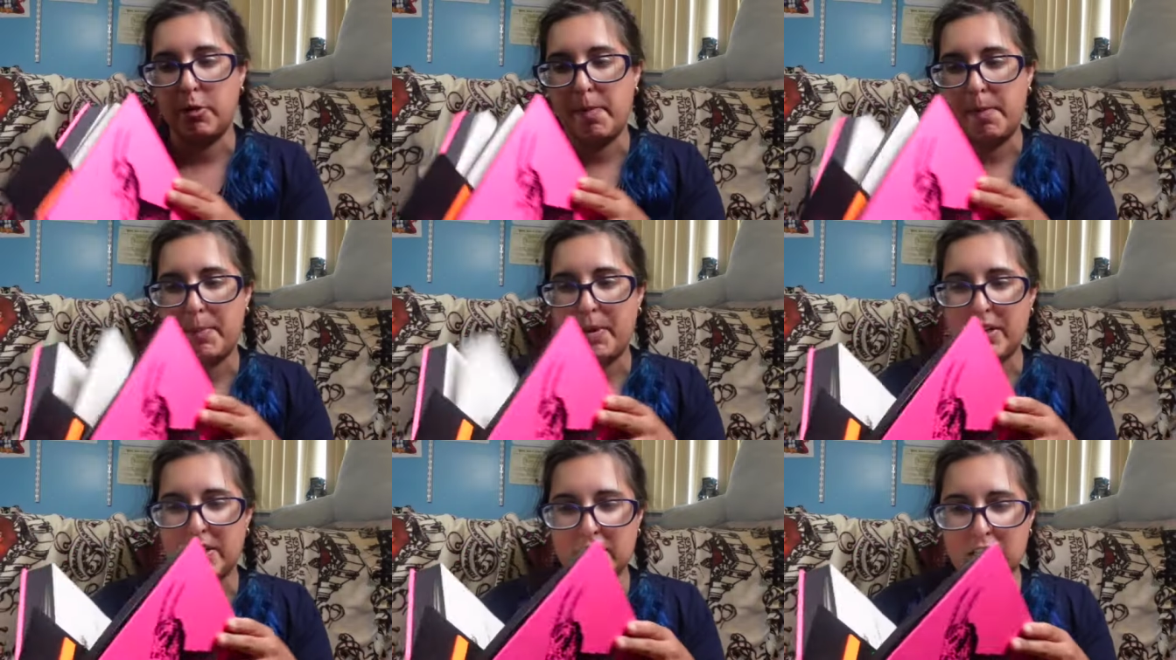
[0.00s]
But
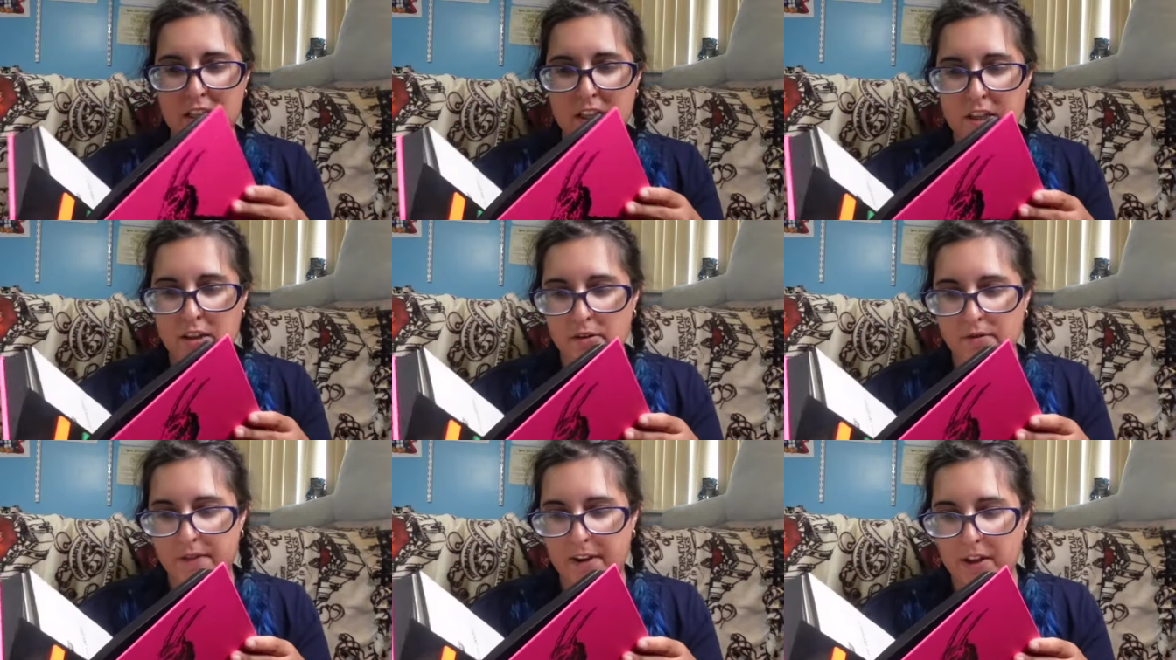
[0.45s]

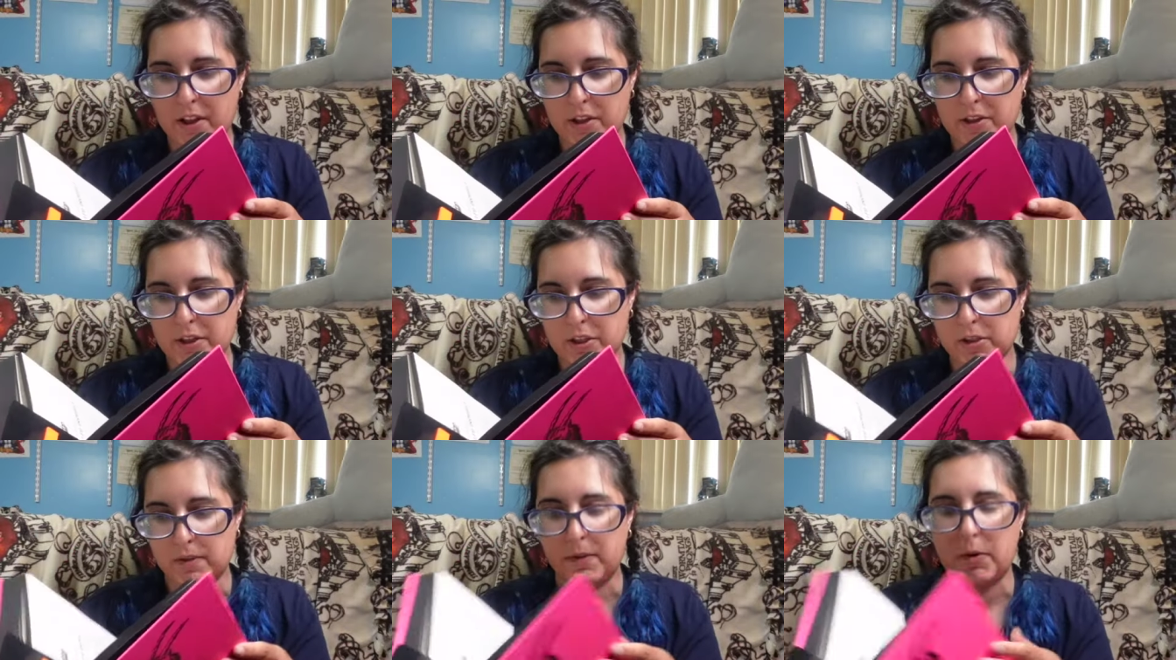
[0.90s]
basically you follow
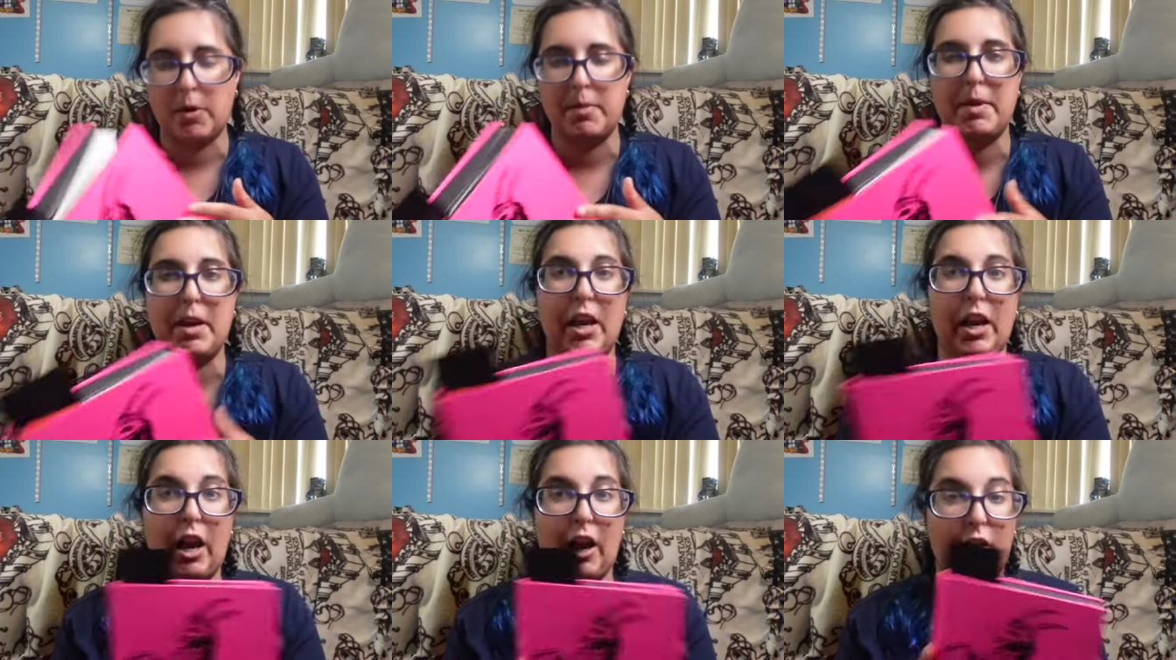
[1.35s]
these four
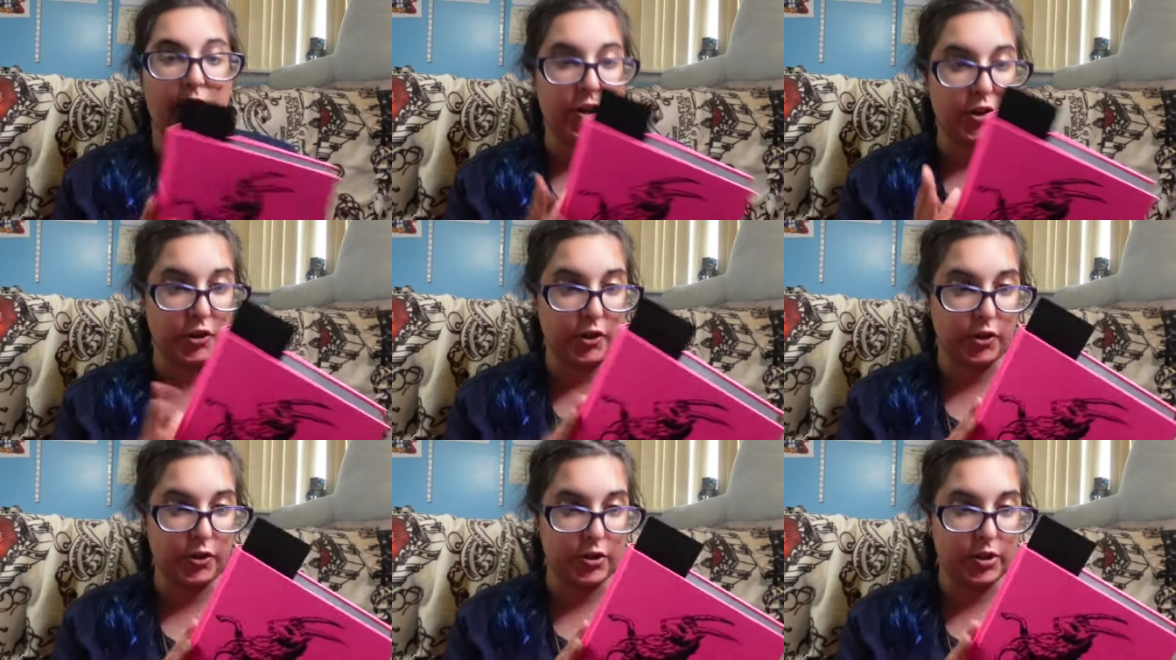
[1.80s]
main
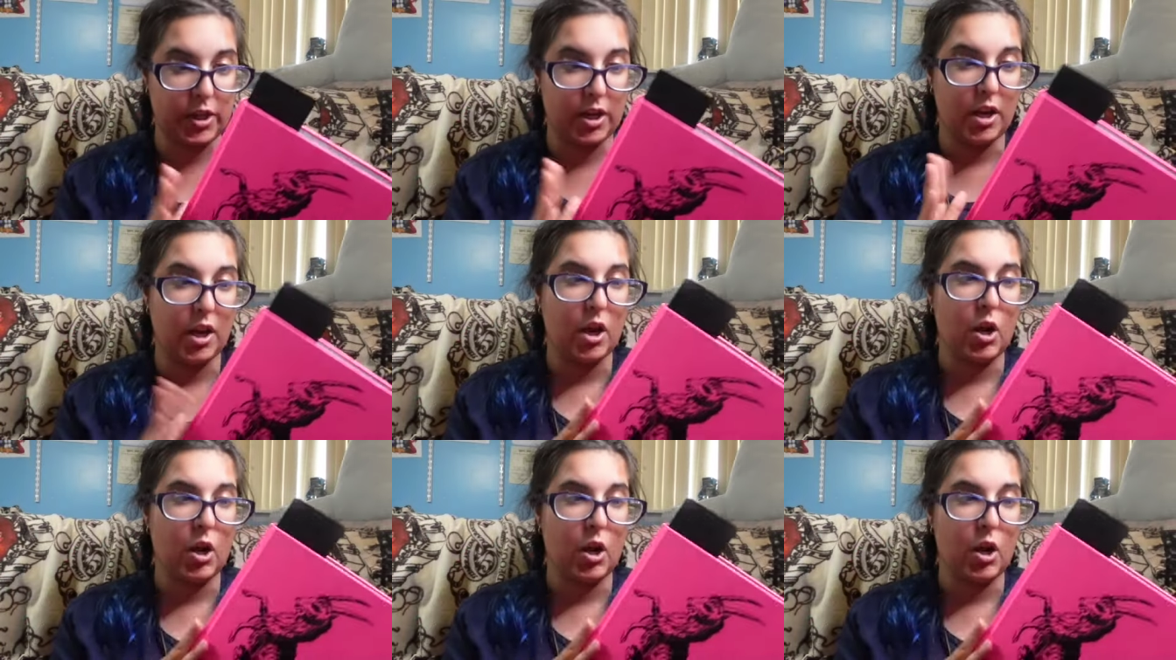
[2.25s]
characters,